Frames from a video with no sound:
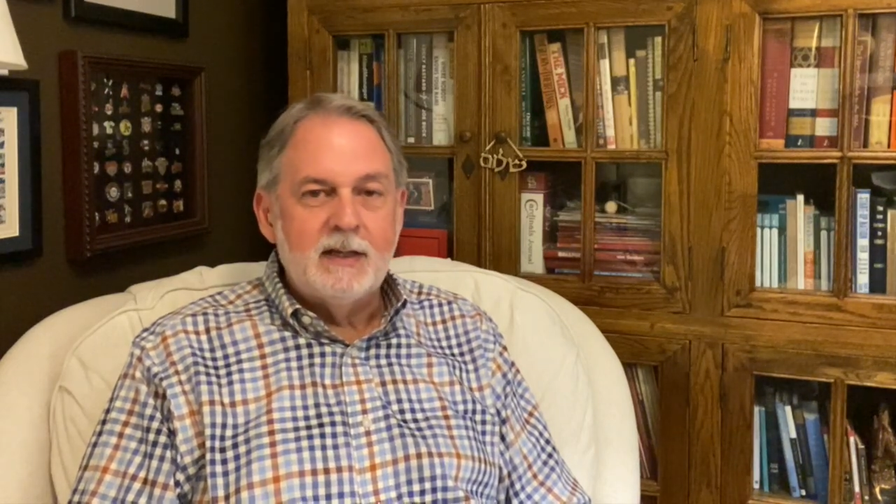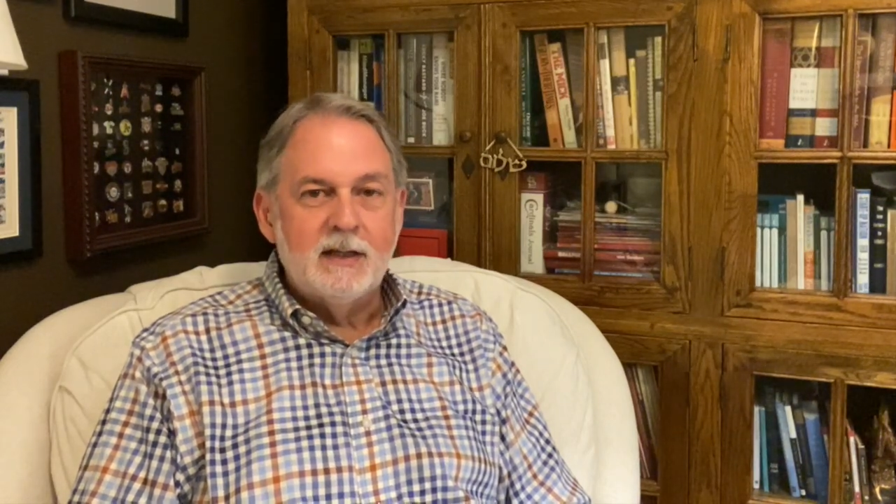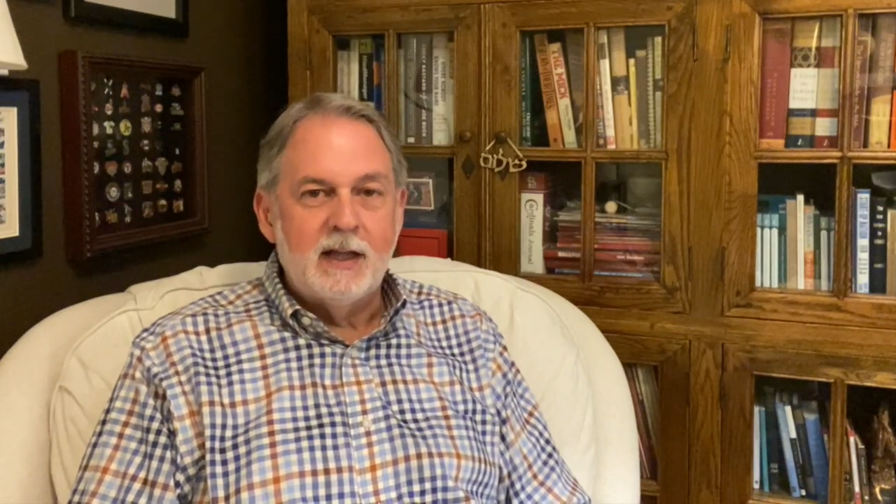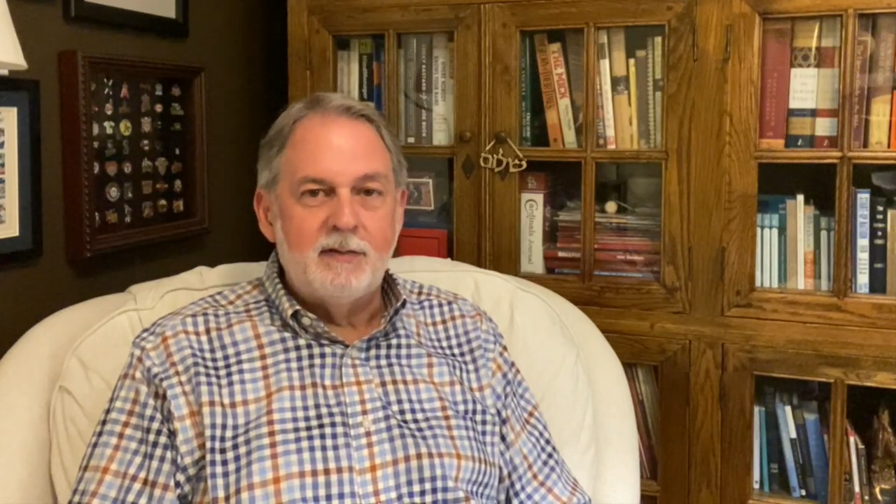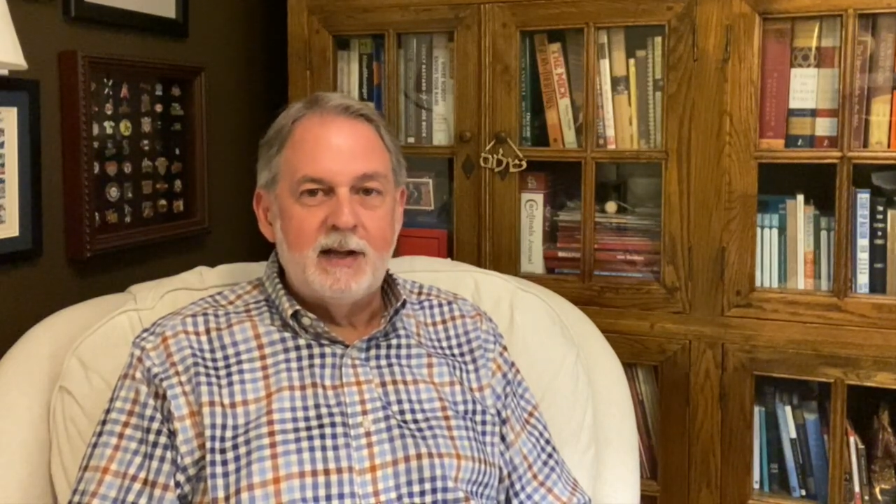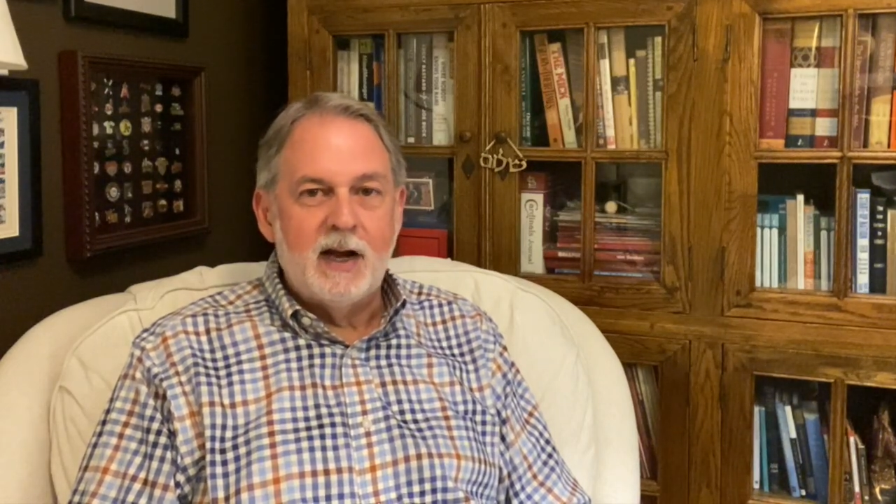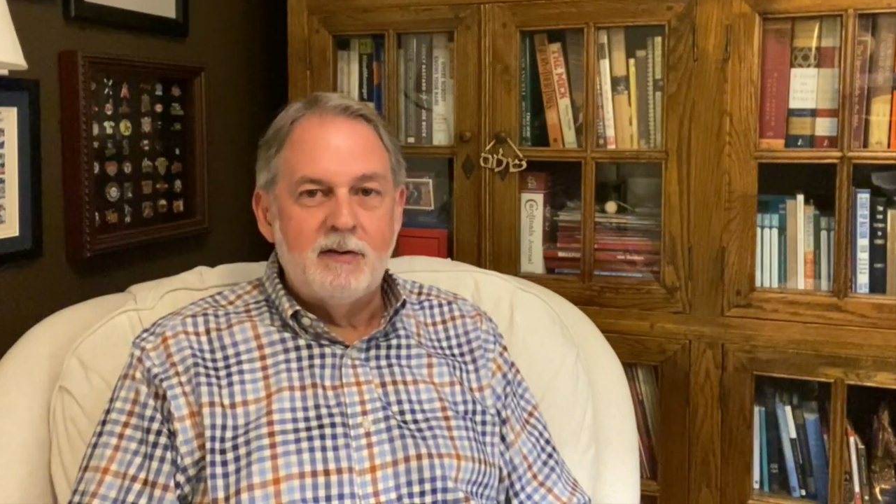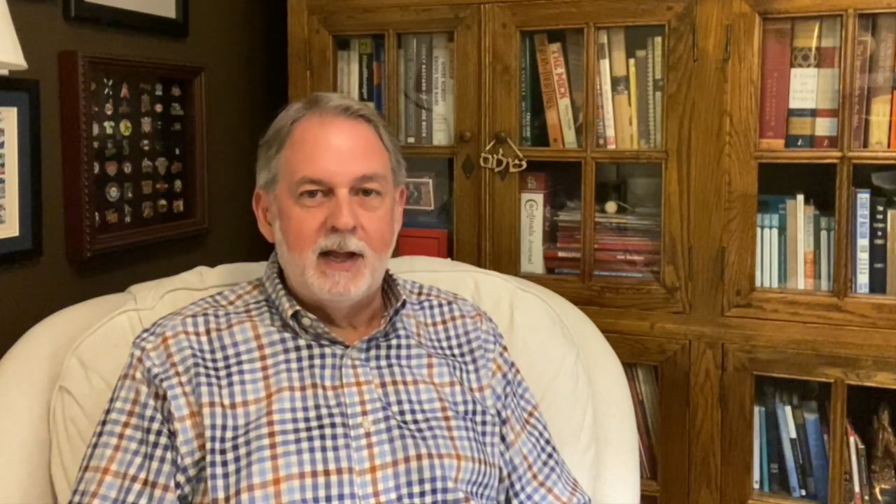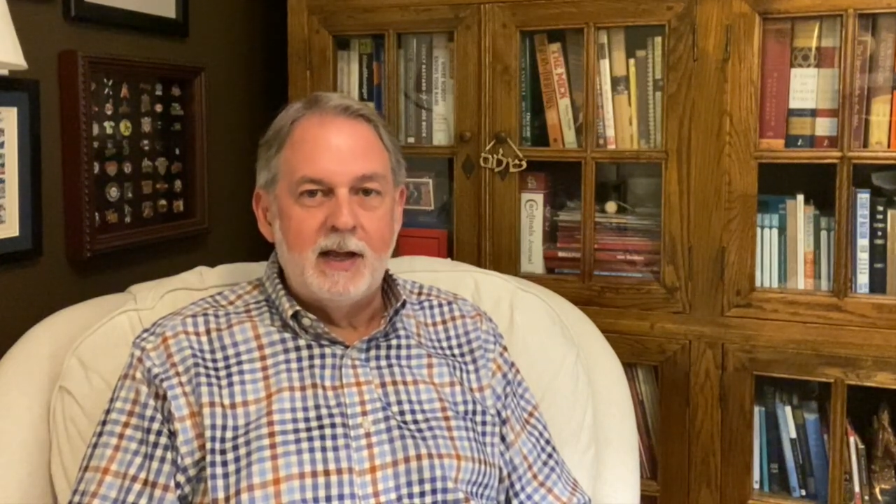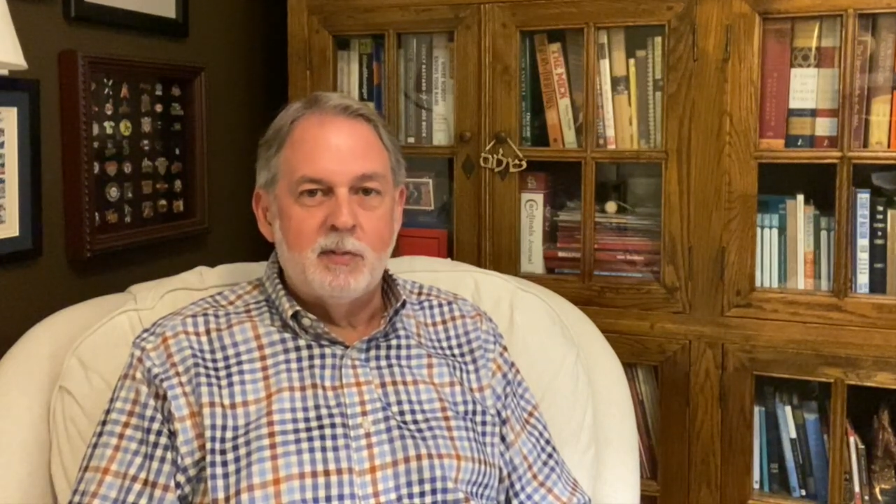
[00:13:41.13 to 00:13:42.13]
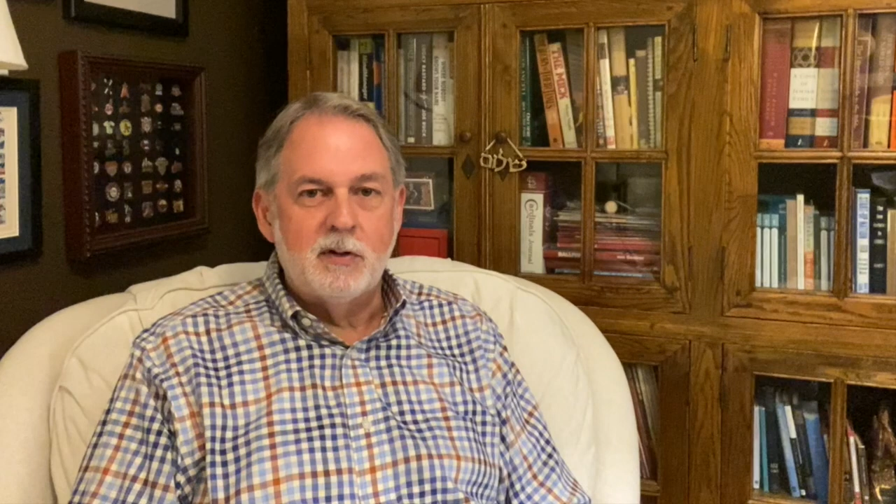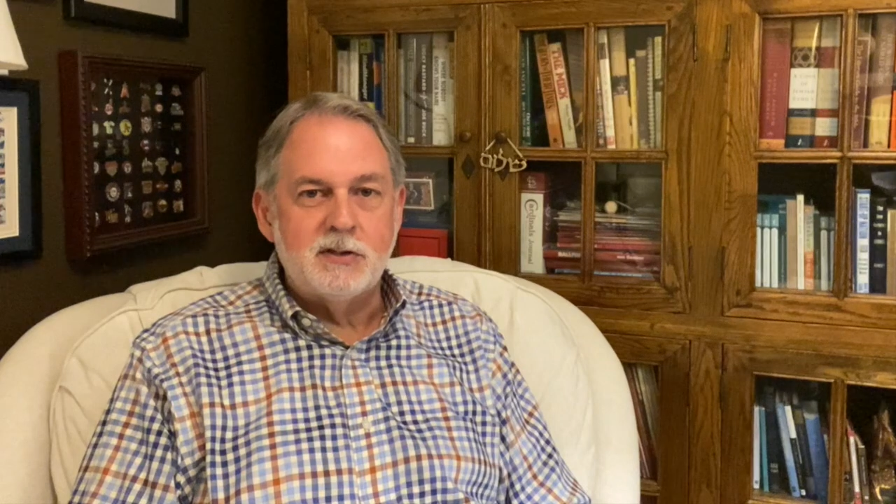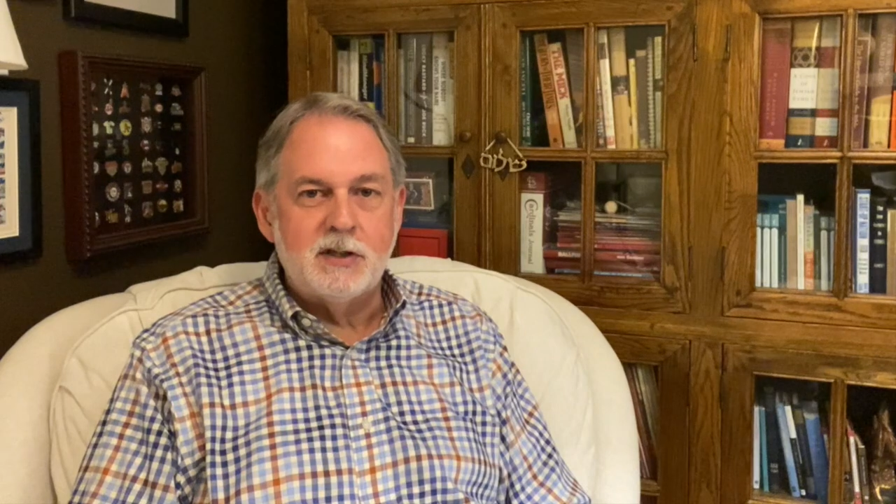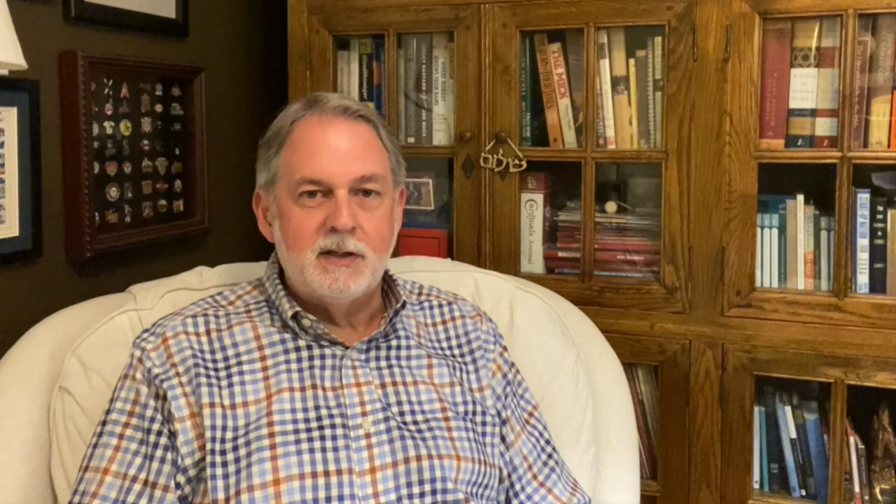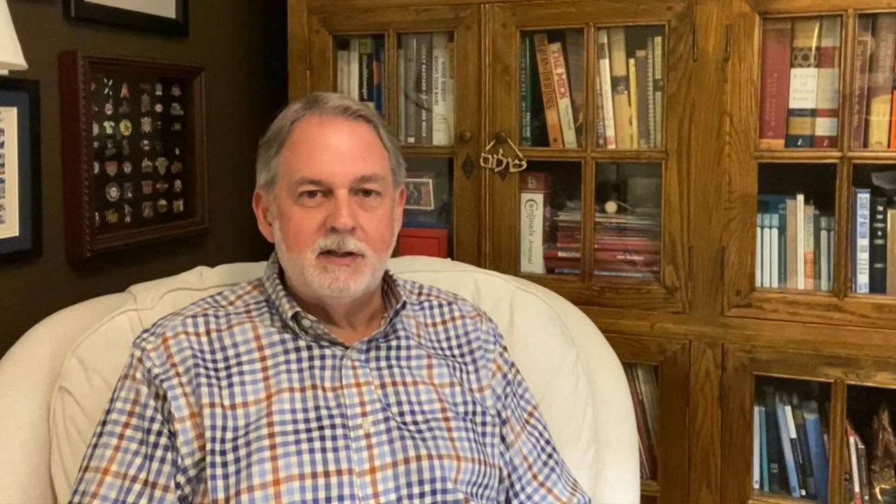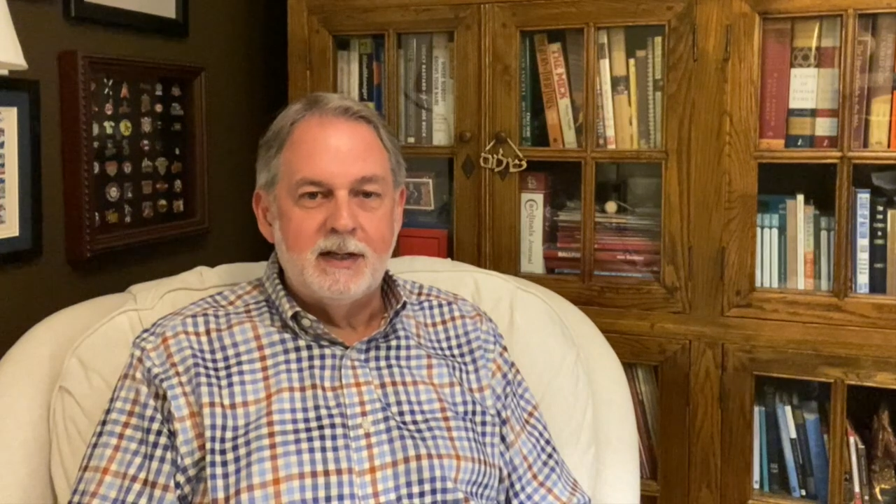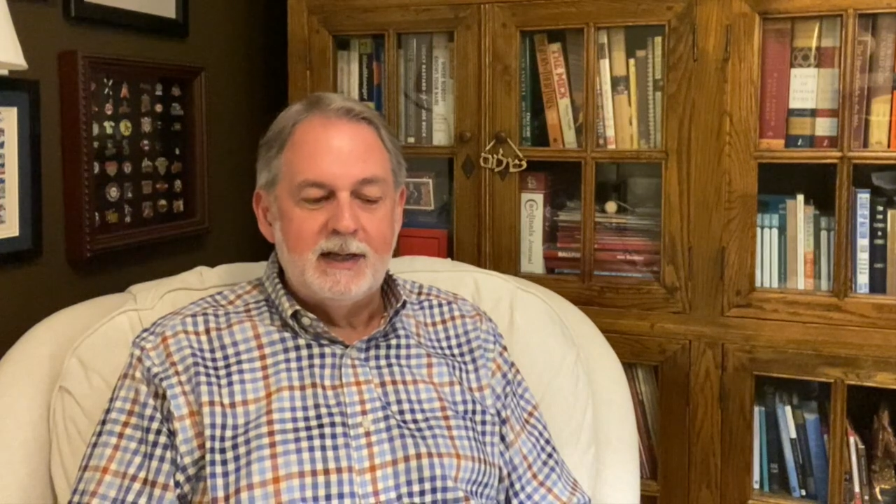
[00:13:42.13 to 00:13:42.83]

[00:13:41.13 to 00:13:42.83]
loving our neighbors, and